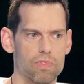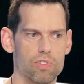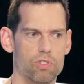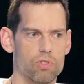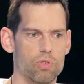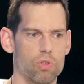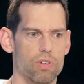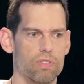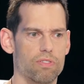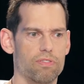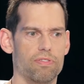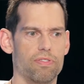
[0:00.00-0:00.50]

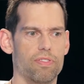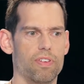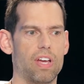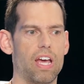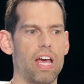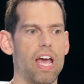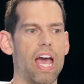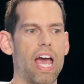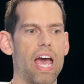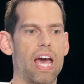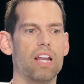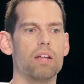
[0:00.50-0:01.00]
sort of
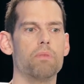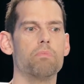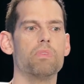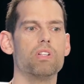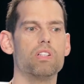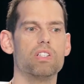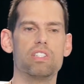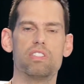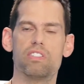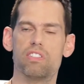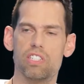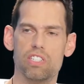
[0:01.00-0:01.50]

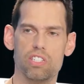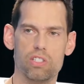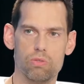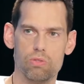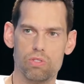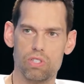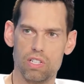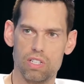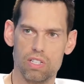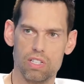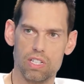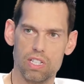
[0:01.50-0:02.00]
animalistic
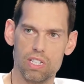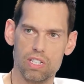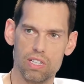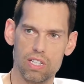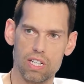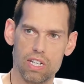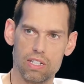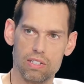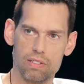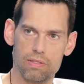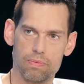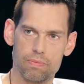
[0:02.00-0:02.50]
utility in
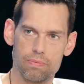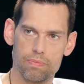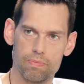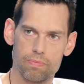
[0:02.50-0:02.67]
that?